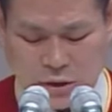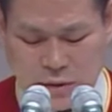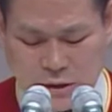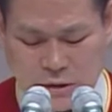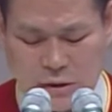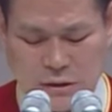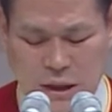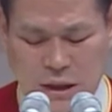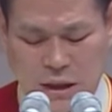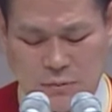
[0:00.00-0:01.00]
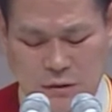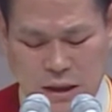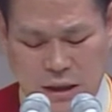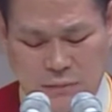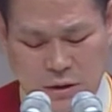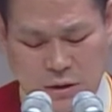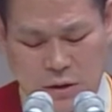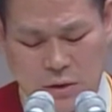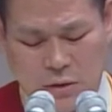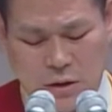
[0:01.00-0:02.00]
had to be persecuted by the
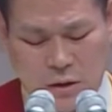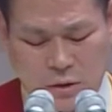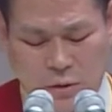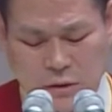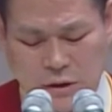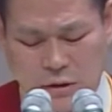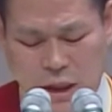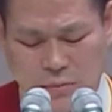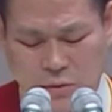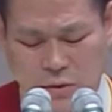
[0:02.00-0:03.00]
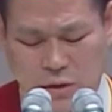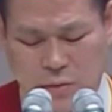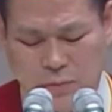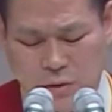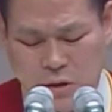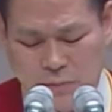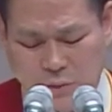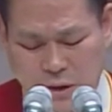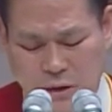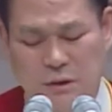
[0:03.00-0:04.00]
Gentiles living in different places
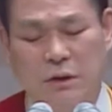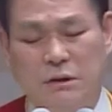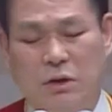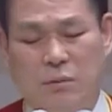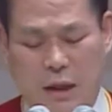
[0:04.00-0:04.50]
around the world.